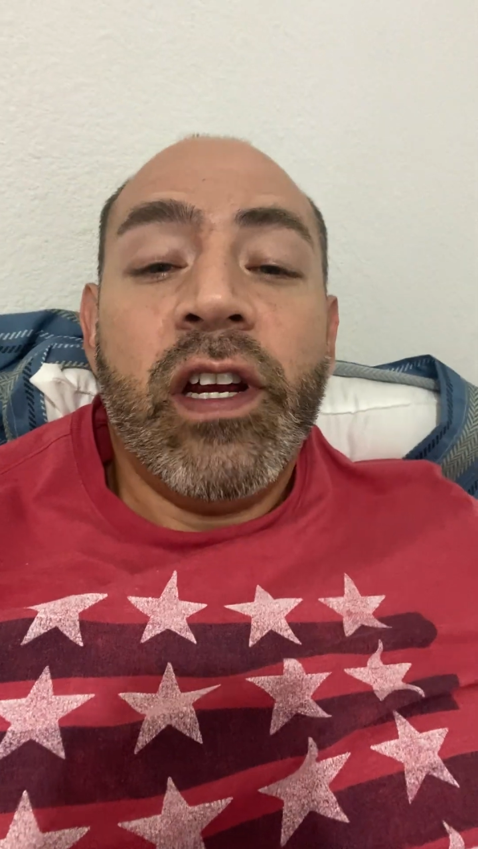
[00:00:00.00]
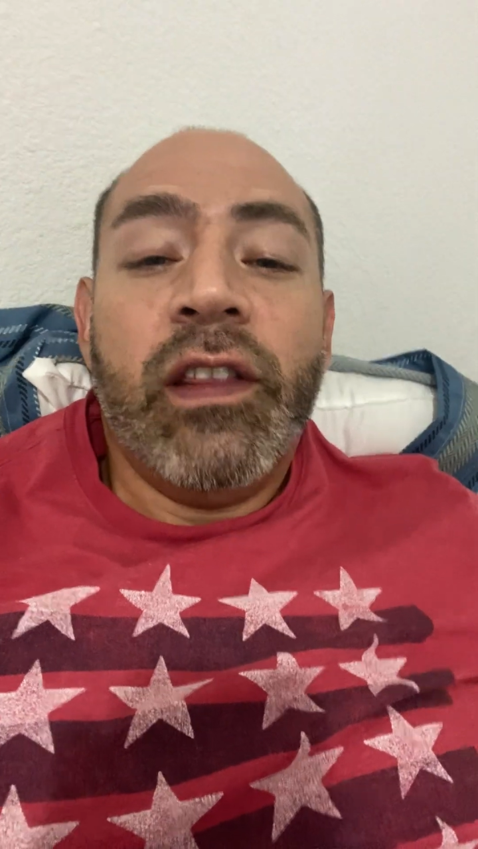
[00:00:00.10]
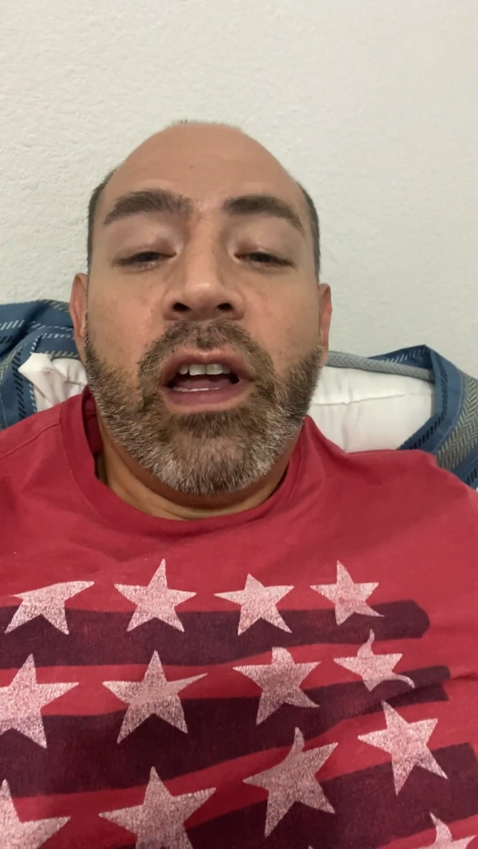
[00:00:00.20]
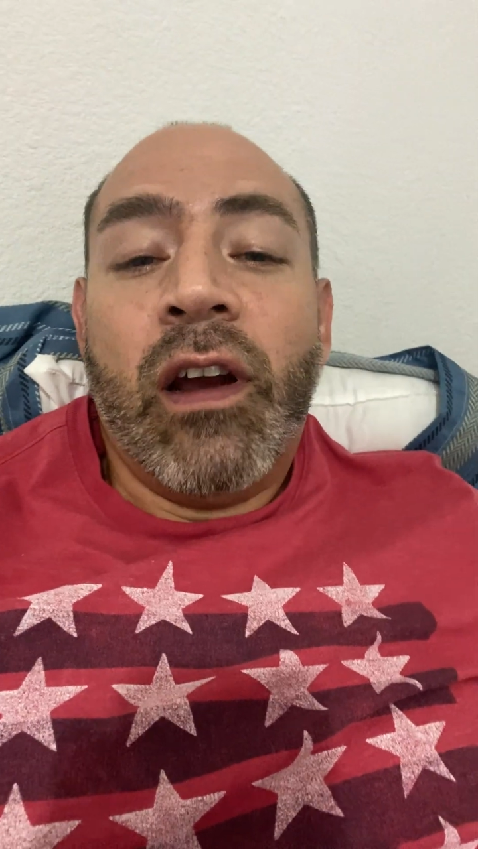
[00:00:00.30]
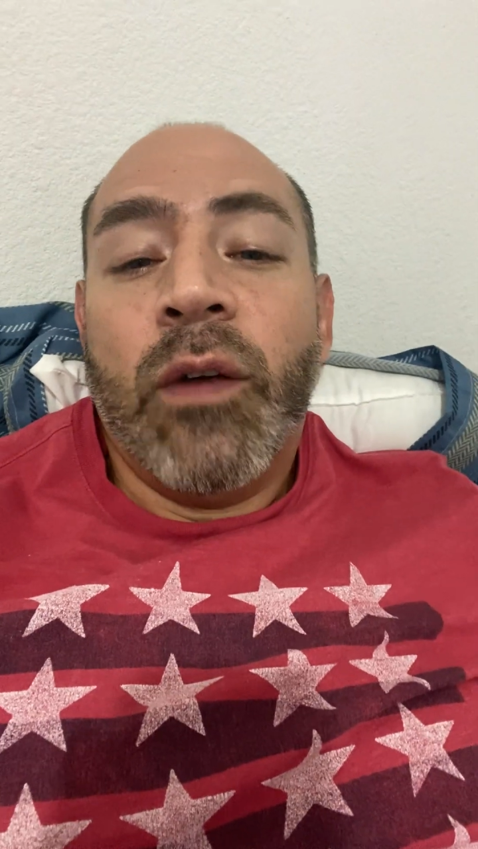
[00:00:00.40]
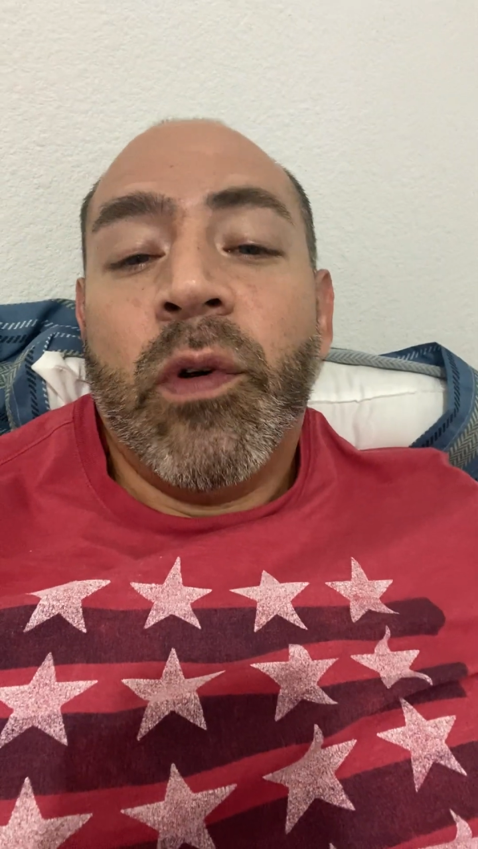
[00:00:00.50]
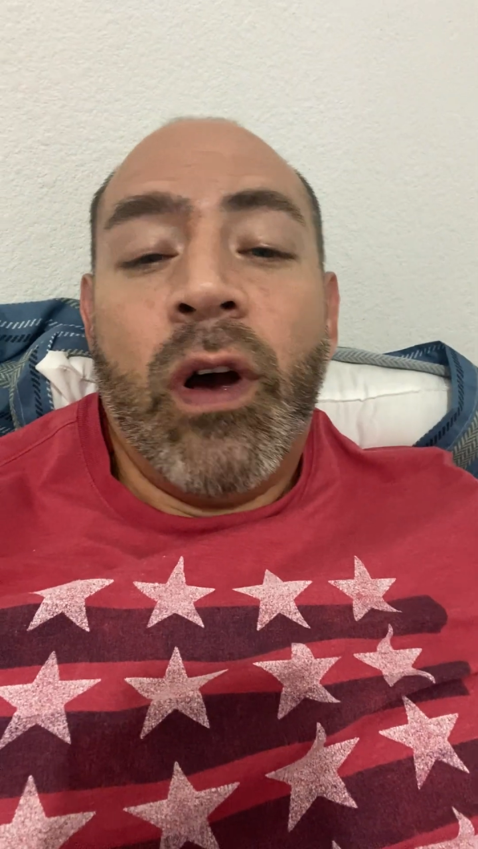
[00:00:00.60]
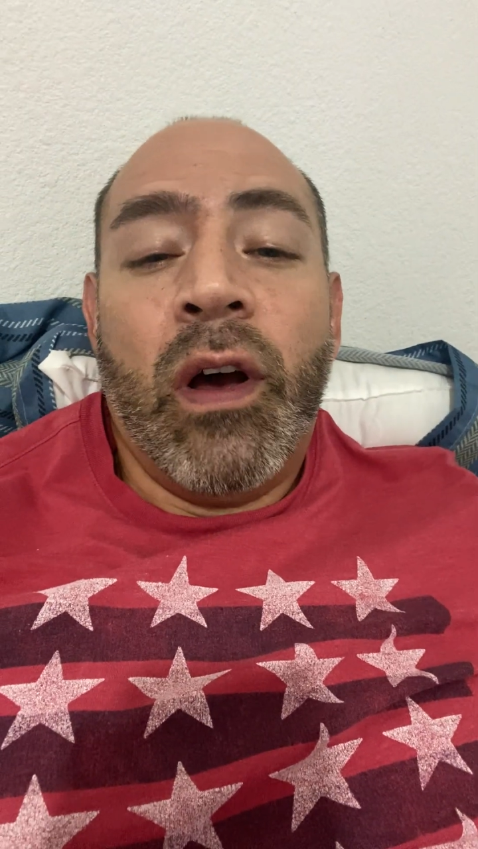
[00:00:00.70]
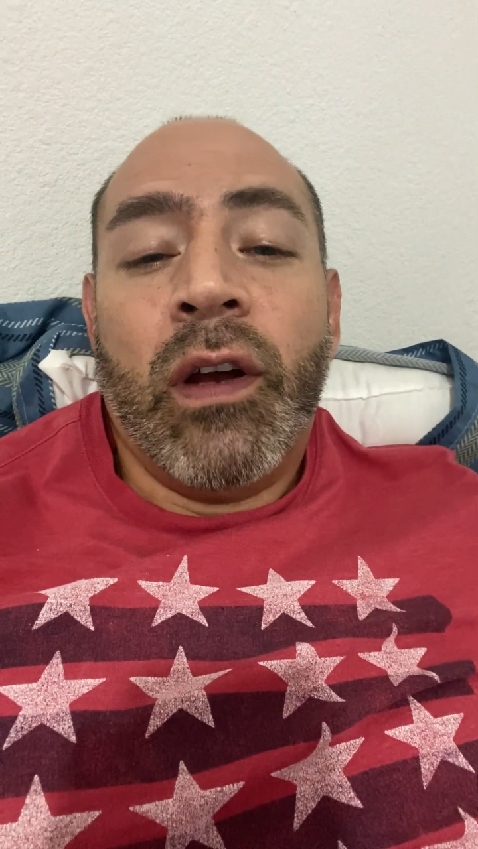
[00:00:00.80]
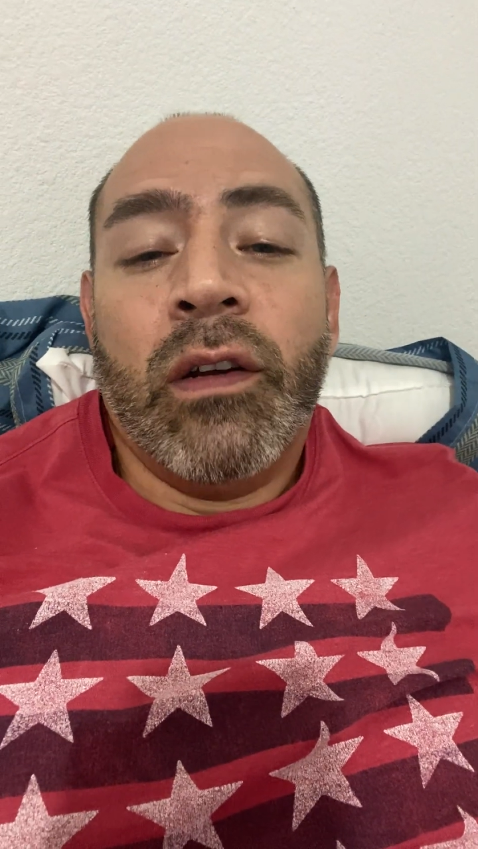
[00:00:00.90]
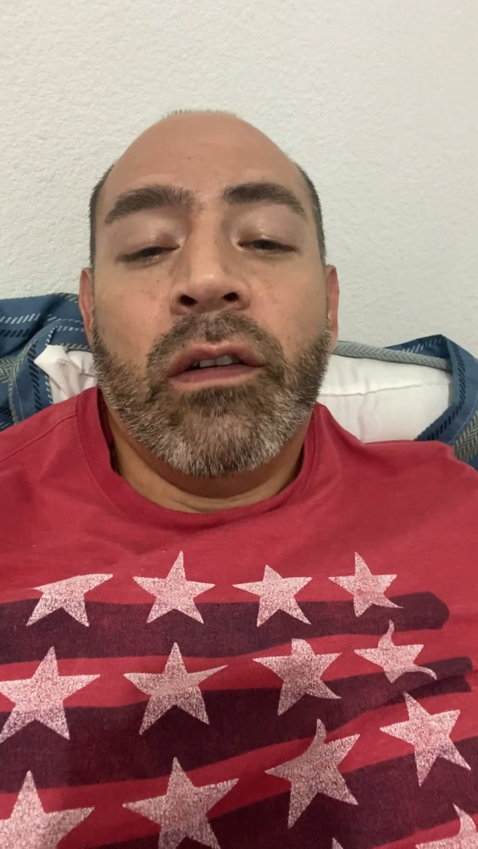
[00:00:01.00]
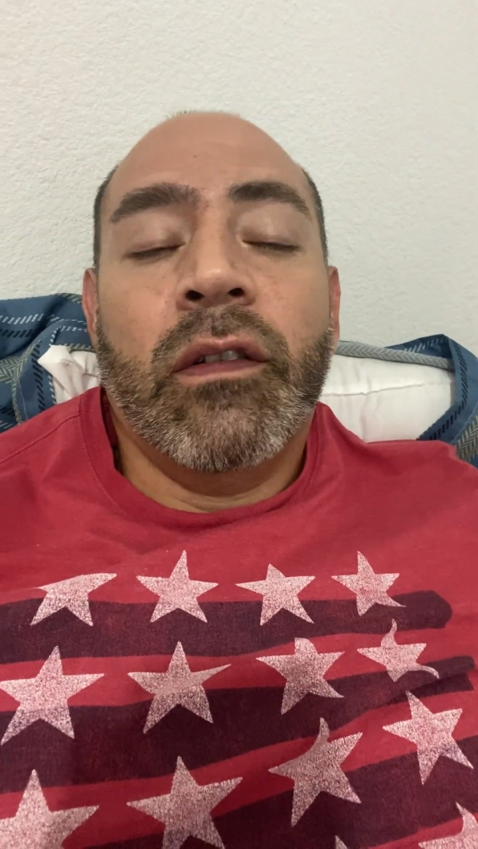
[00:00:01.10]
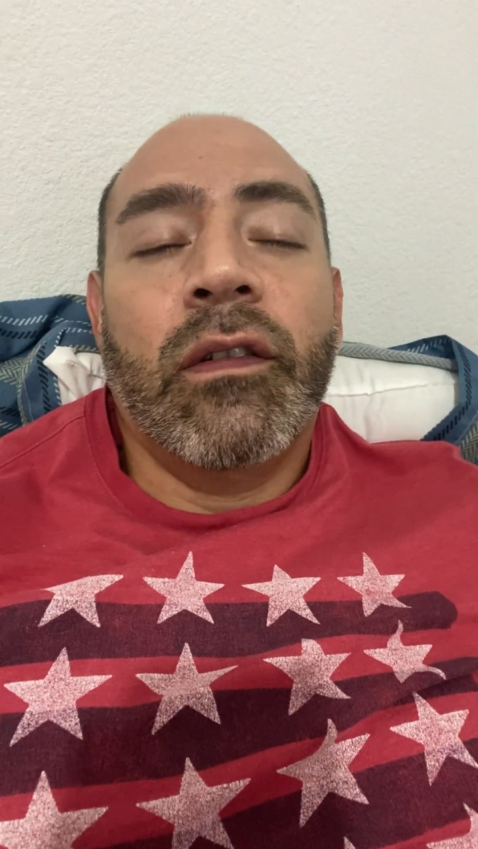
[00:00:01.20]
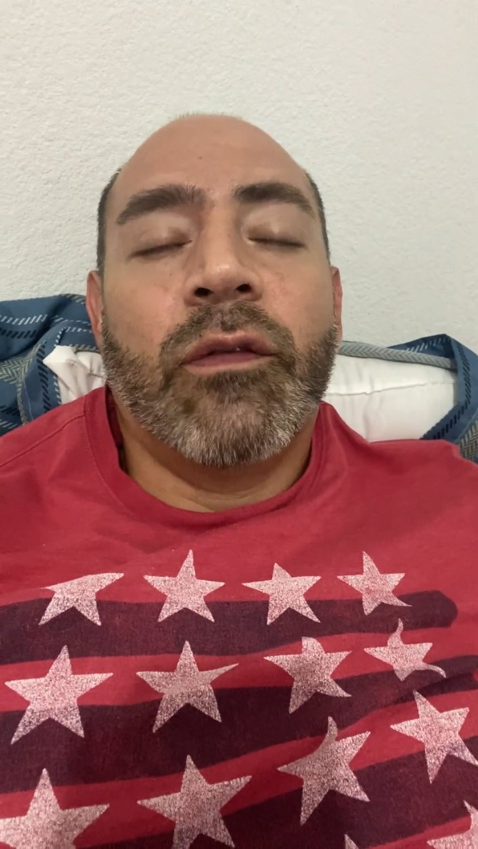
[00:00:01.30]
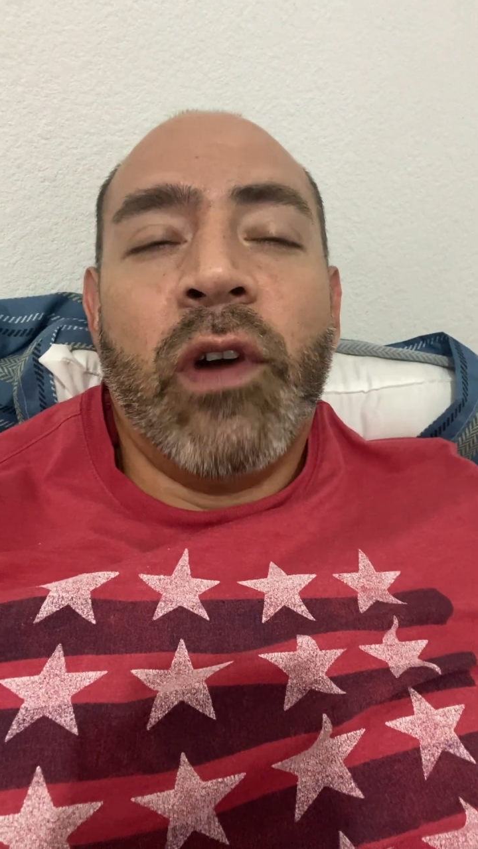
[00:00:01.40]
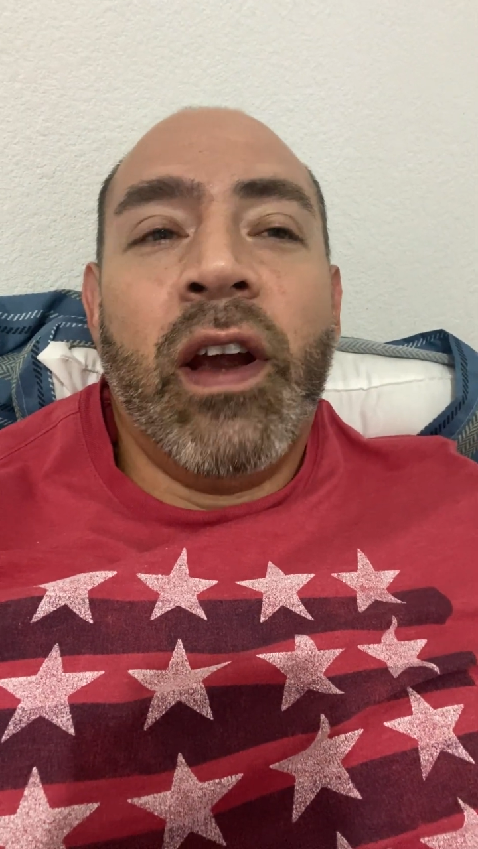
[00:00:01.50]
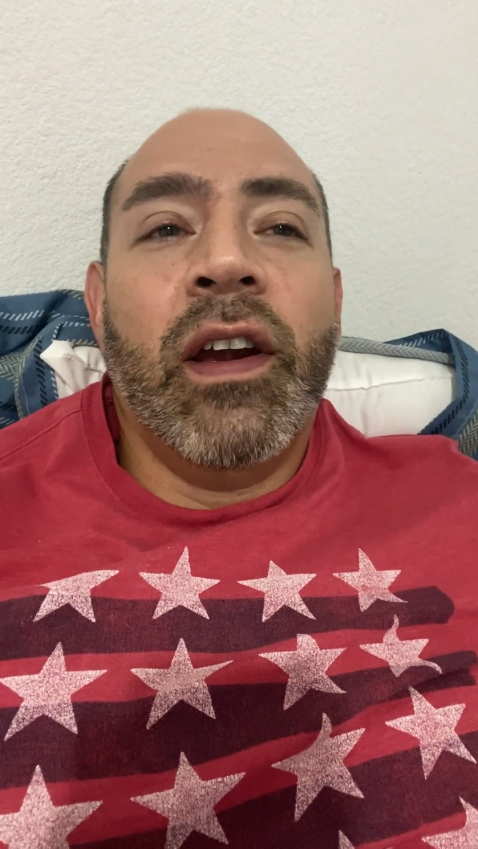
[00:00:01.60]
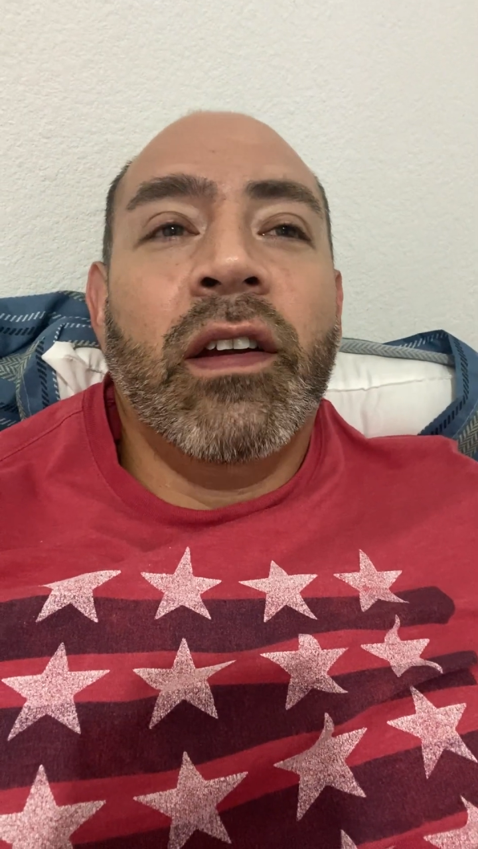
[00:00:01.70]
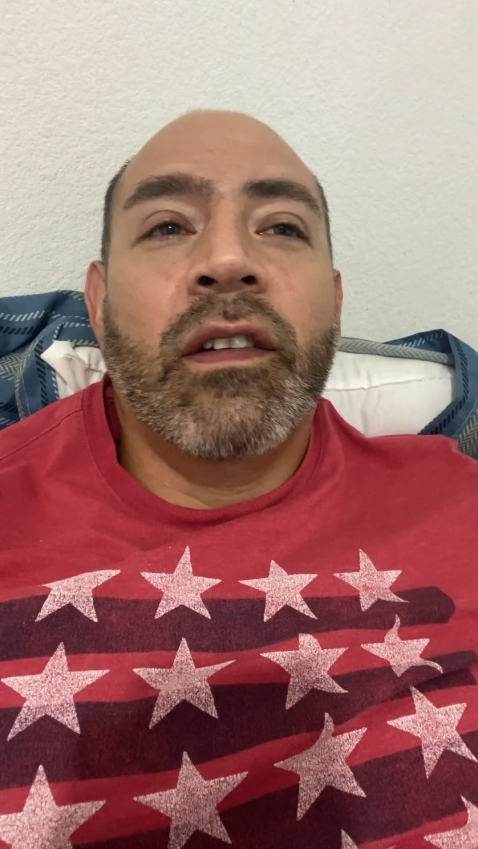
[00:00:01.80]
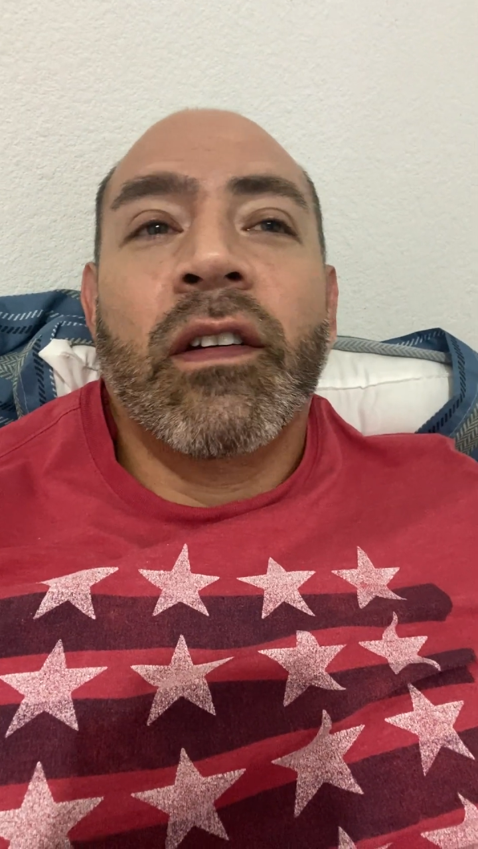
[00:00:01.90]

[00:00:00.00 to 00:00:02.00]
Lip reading: that I'm on, right?